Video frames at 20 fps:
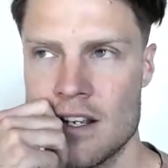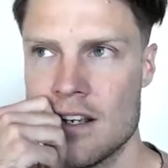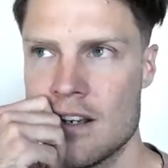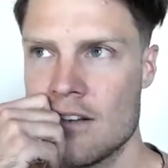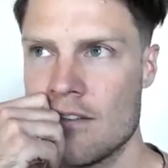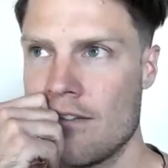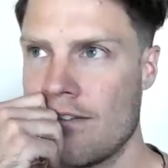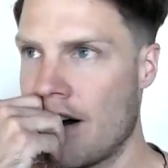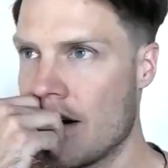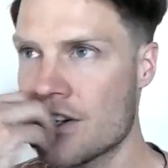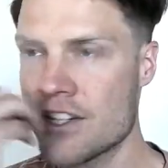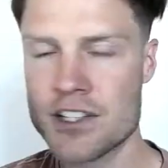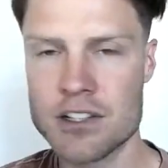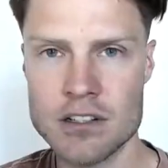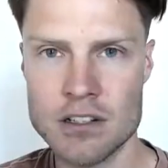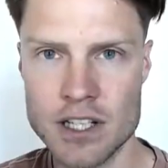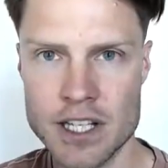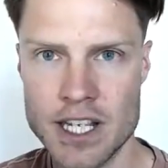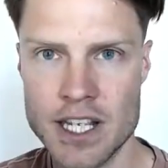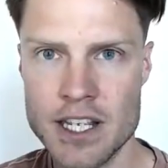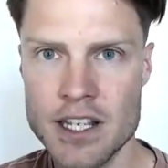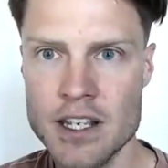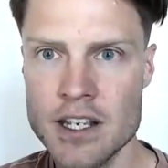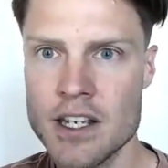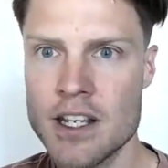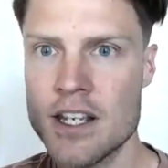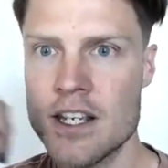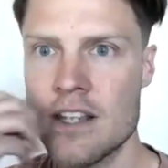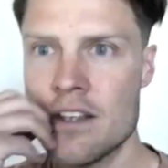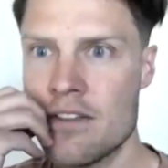Functionally,
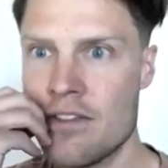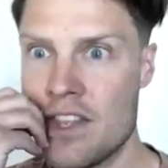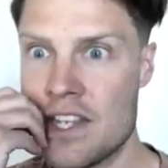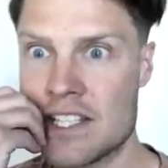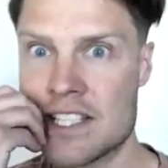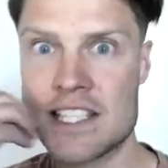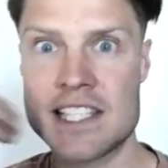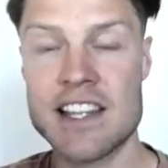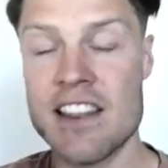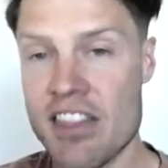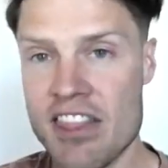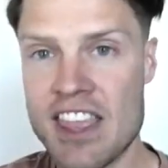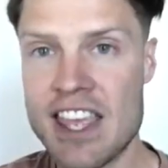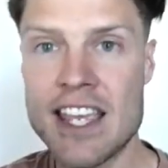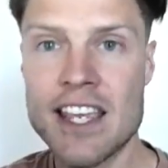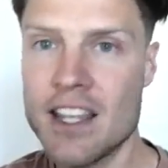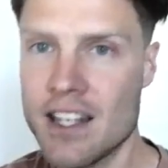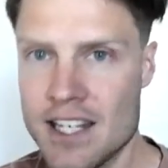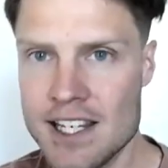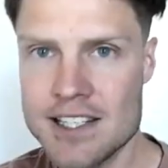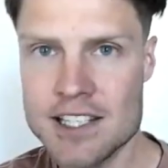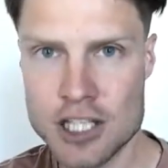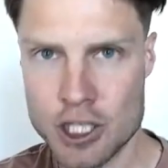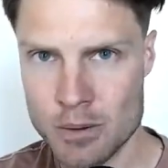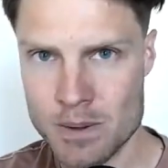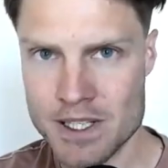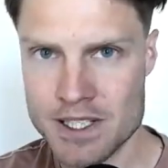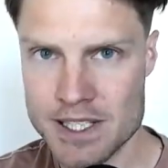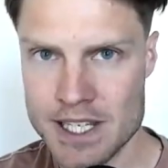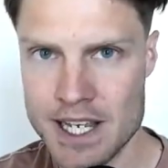this thing needs to
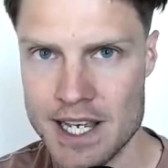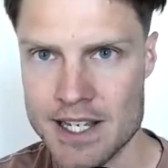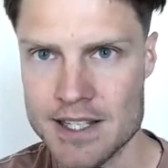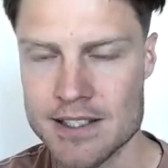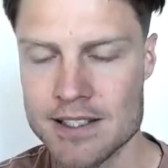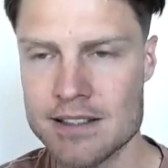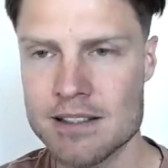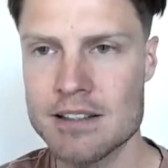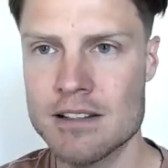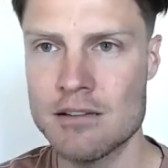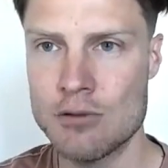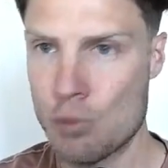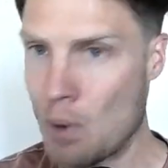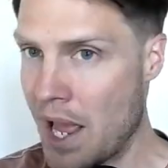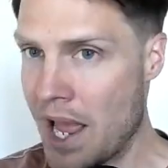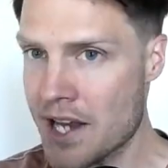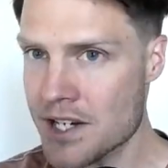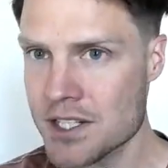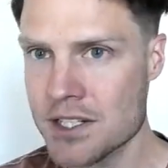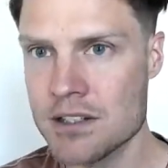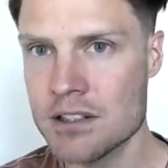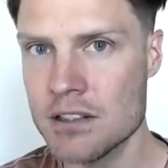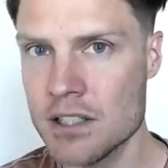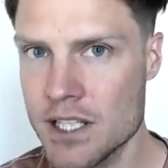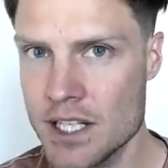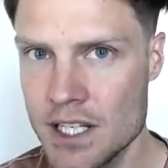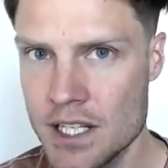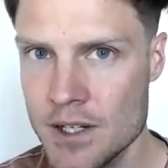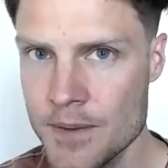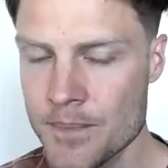exist.
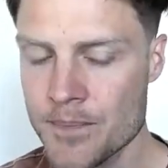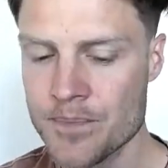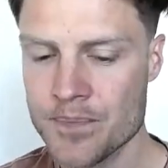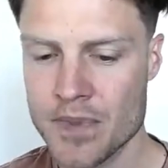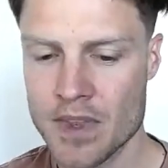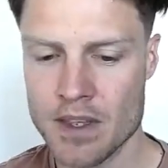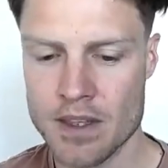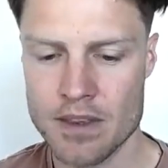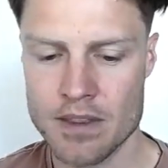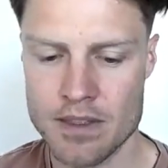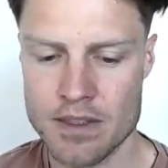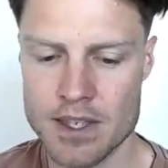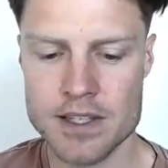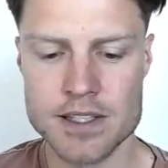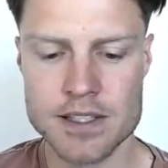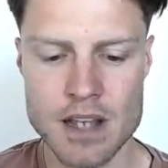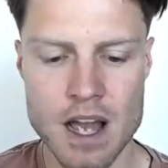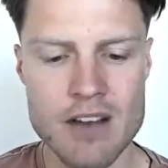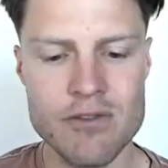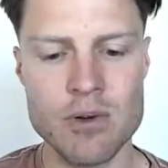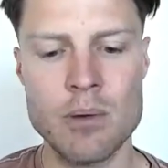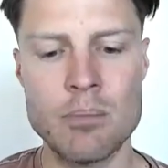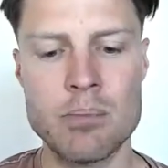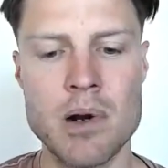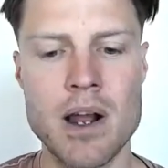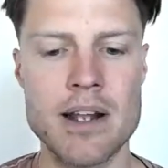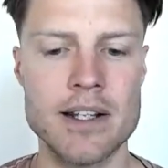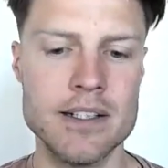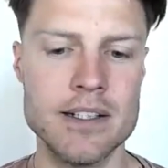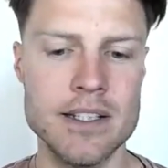Rationally, this software
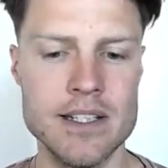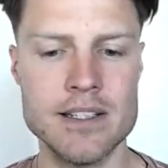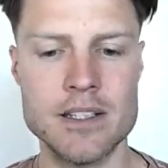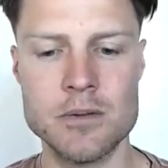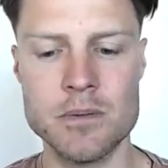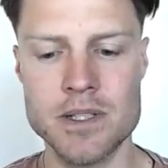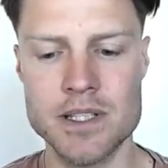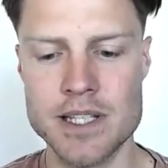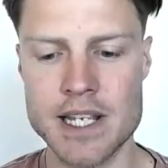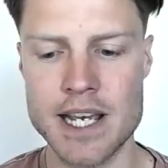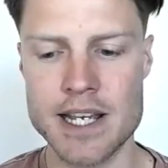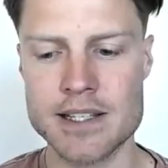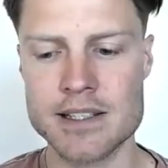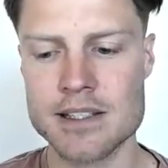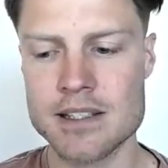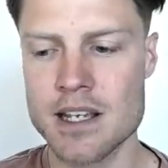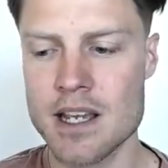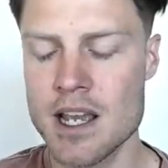product needs to exist.